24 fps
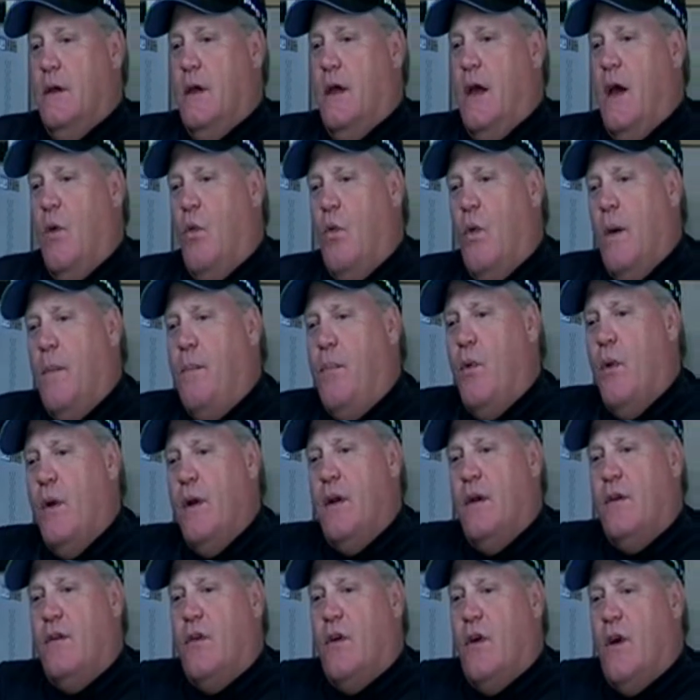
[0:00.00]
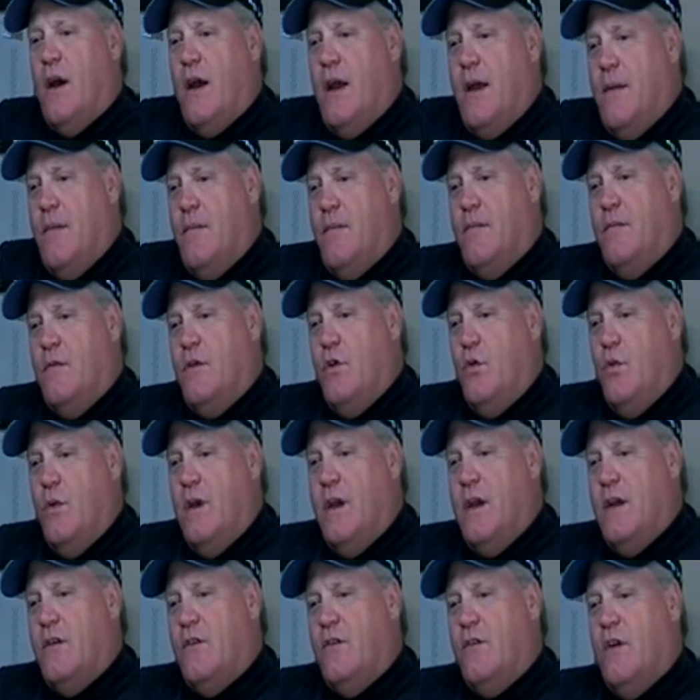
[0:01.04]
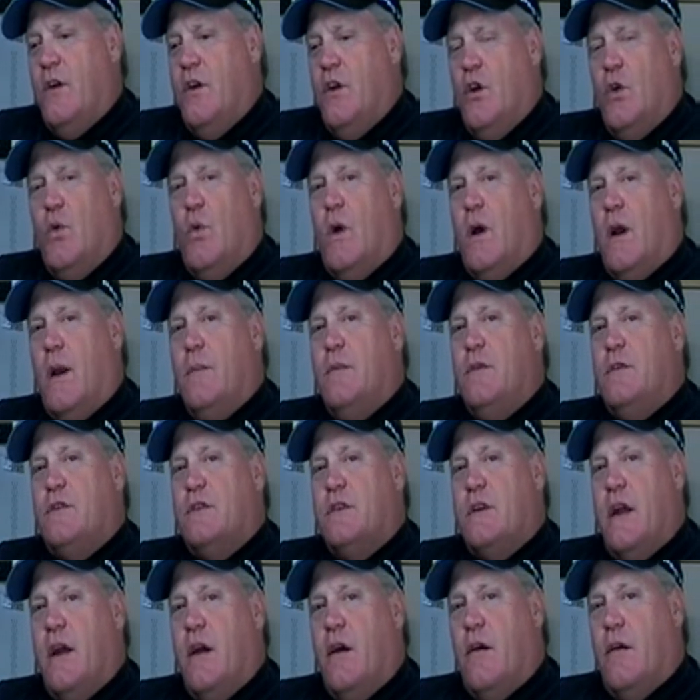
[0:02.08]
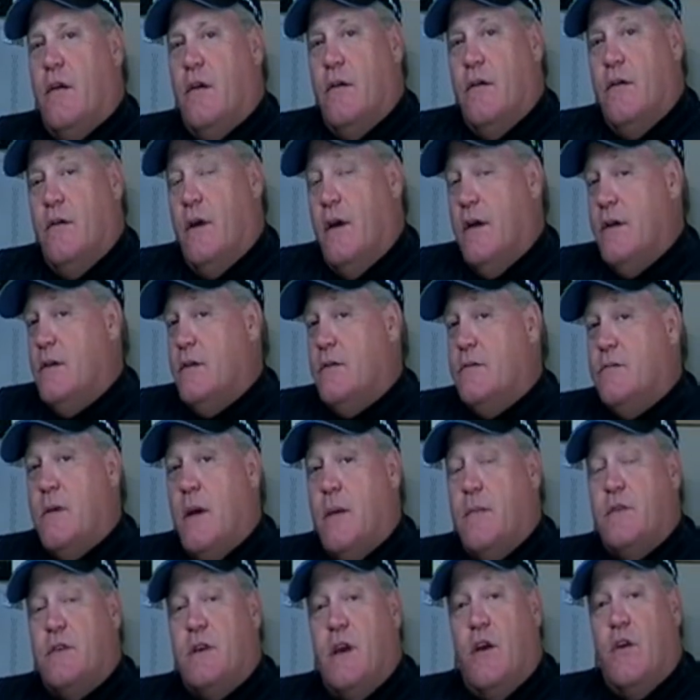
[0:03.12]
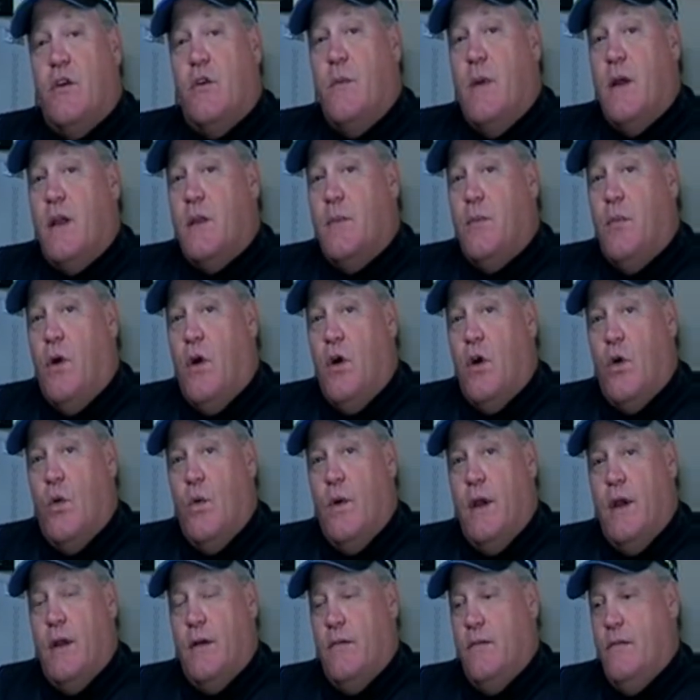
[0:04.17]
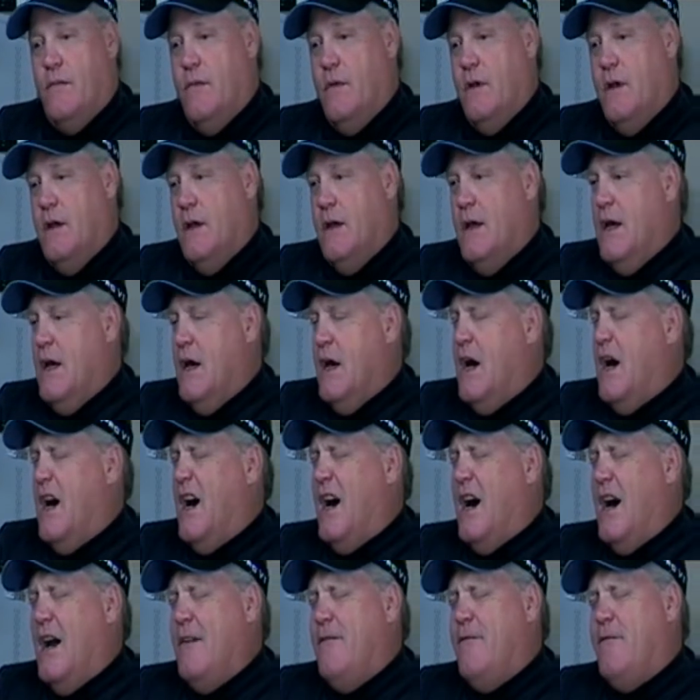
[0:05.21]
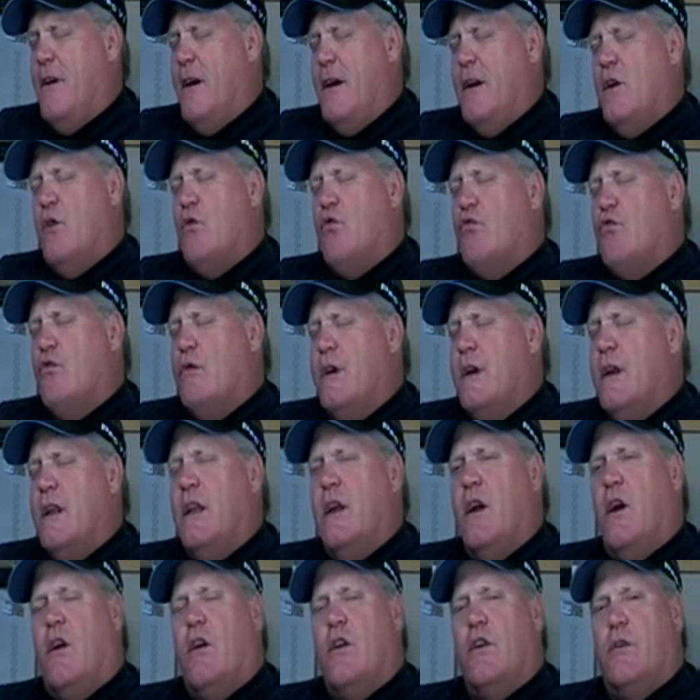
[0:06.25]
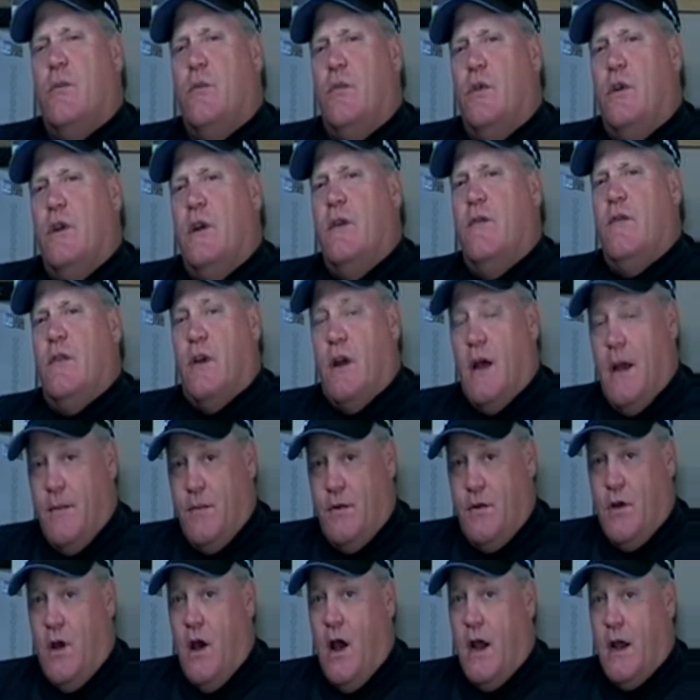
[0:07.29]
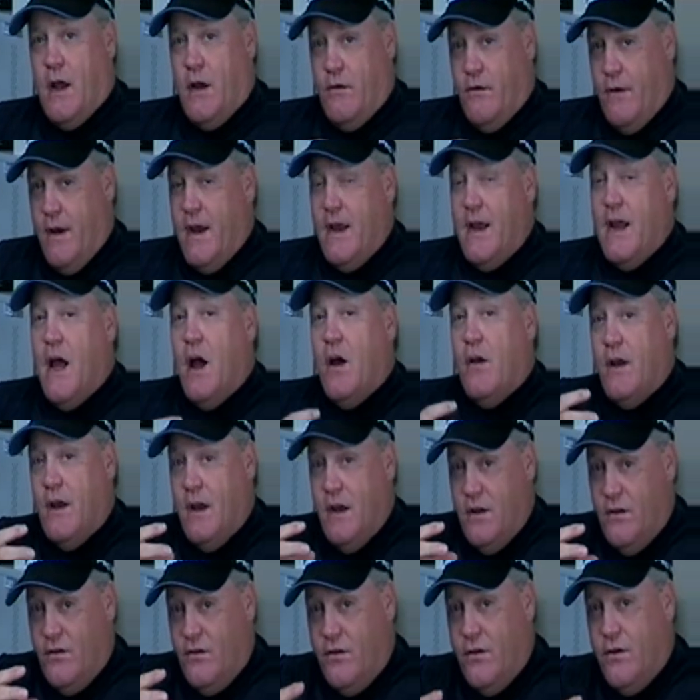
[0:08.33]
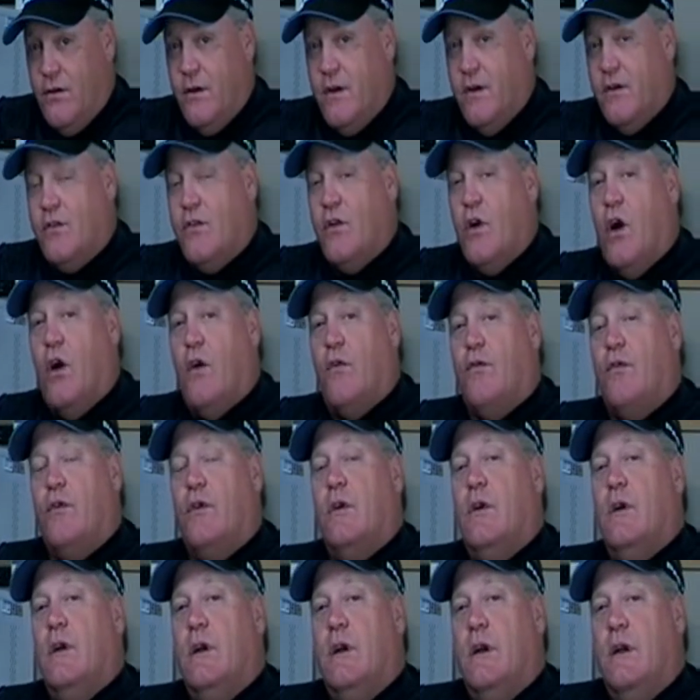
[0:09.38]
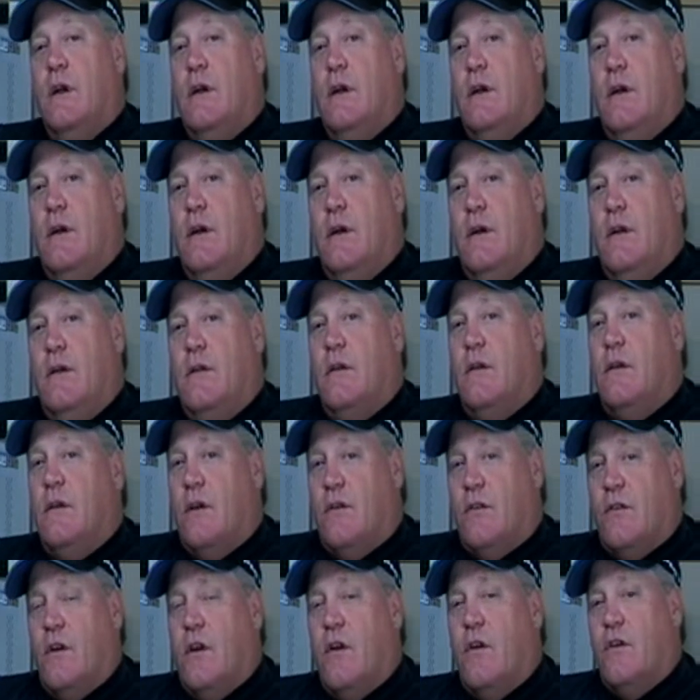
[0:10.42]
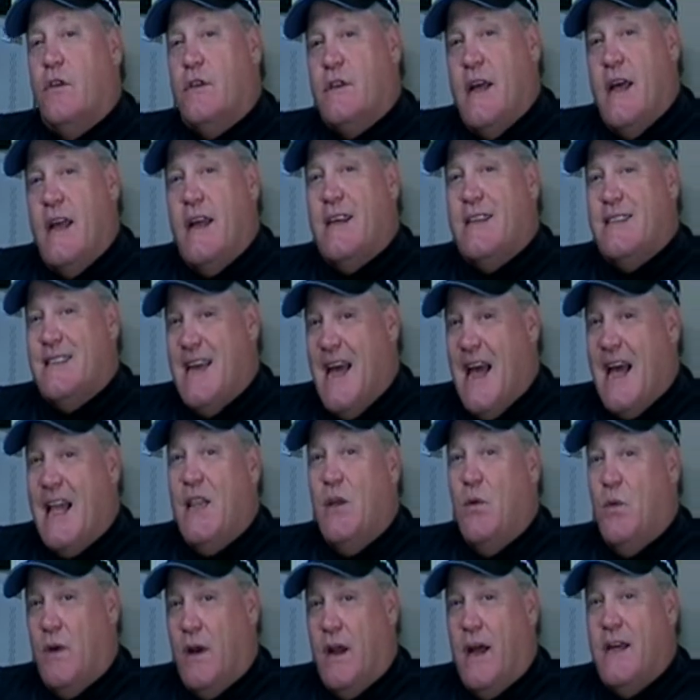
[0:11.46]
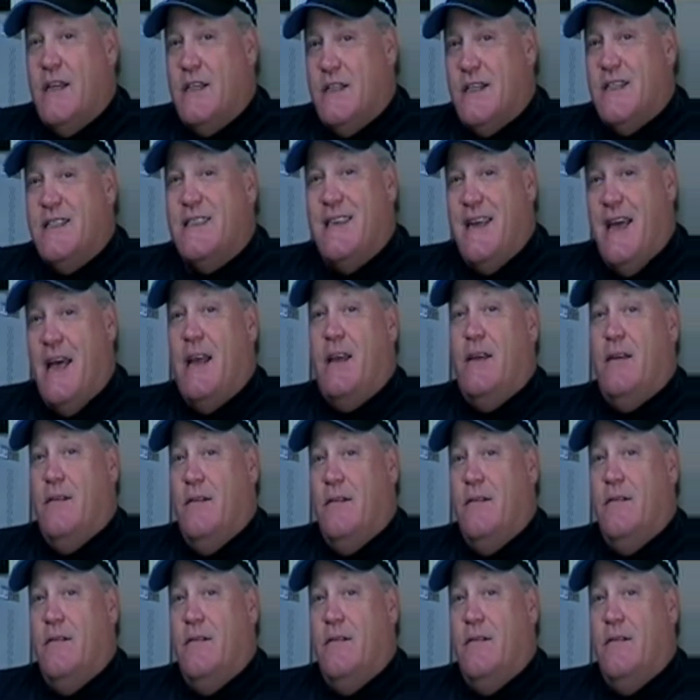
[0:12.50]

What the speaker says: At what point in time do we get to say, you know what, I'm just scared. I'm scared to make the ball go in. I find it really hard to believe that I'm talking right now to any serious golfer that doesn't understand exactly what I just said.